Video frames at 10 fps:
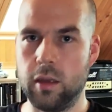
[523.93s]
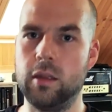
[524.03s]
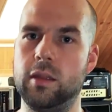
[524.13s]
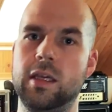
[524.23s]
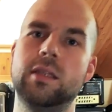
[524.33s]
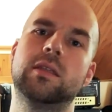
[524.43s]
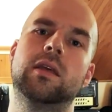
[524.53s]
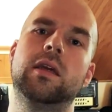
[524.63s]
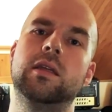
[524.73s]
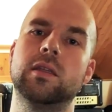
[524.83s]

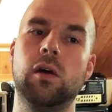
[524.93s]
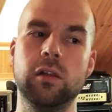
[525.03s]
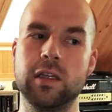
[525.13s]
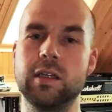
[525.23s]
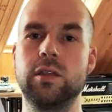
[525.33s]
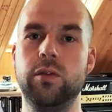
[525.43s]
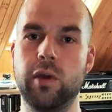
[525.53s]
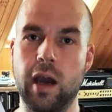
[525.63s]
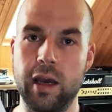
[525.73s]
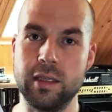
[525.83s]
this is all thanks to you
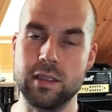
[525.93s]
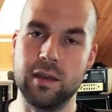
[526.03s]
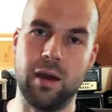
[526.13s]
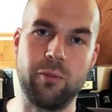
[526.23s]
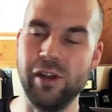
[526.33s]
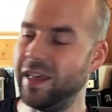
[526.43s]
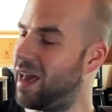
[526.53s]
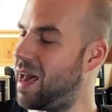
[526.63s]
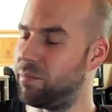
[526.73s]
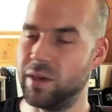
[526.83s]
guys. I'm really
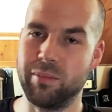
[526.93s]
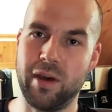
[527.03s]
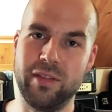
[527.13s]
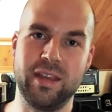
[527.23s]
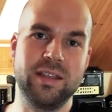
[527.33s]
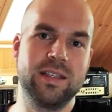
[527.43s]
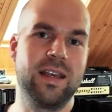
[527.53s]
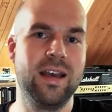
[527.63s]
happy about this.